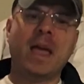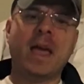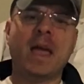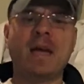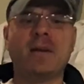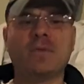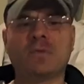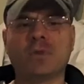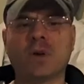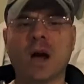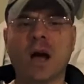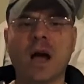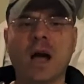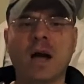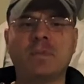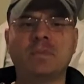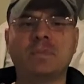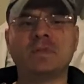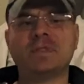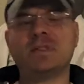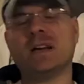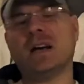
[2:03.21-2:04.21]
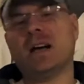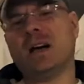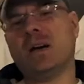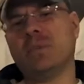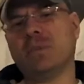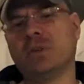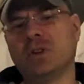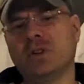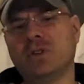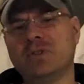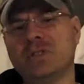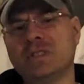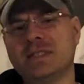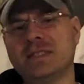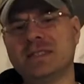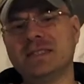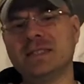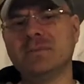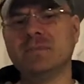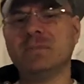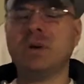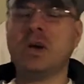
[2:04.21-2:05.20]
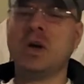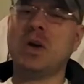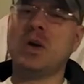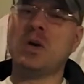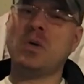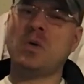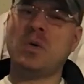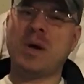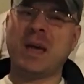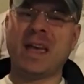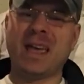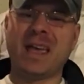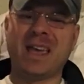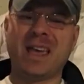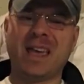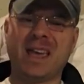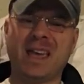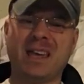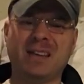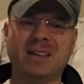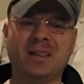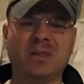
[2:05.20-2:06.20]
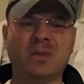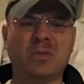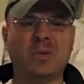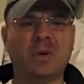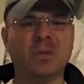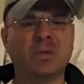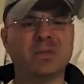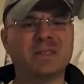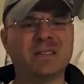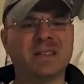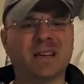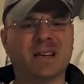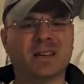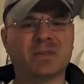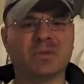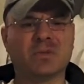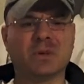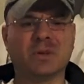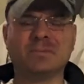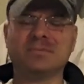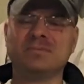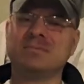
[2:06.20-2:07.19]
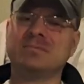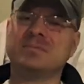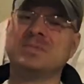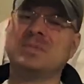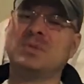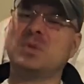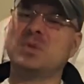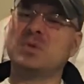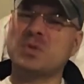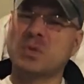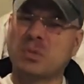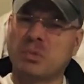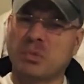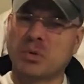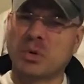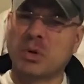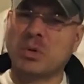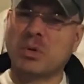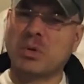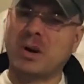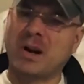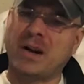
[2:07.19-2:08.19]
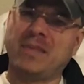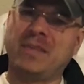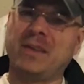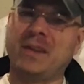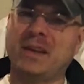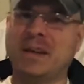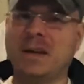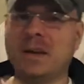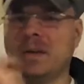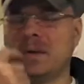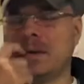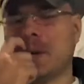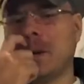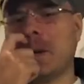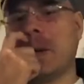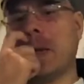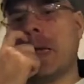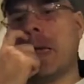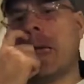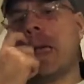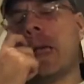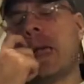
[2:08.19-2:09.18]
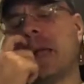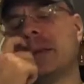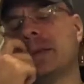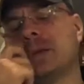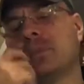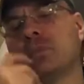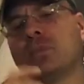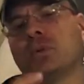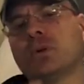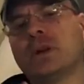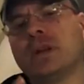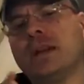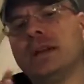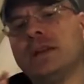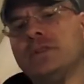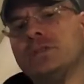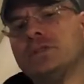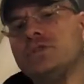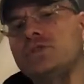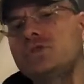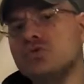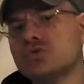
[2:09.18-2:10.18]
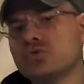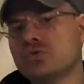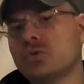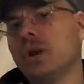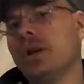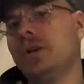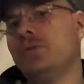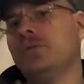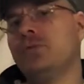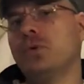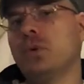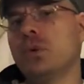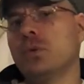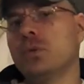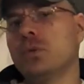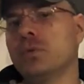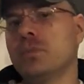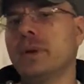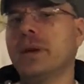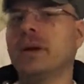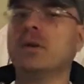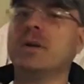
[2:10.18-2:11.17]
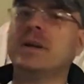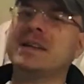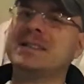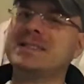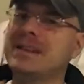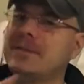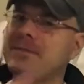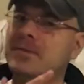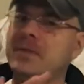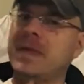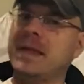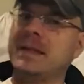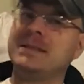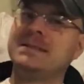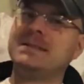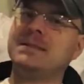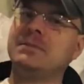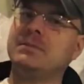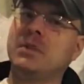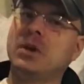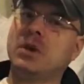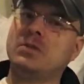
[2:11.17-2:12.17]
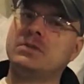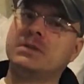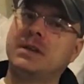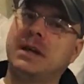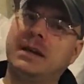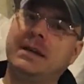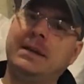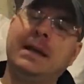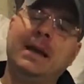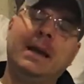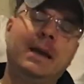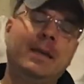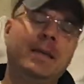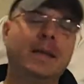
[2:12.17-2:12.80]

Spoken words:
And for hops, they're using Simcoe and, what was the other one? Northern Brewer, I think. So it's a pretty straightforward beer, except for that Simcoe side.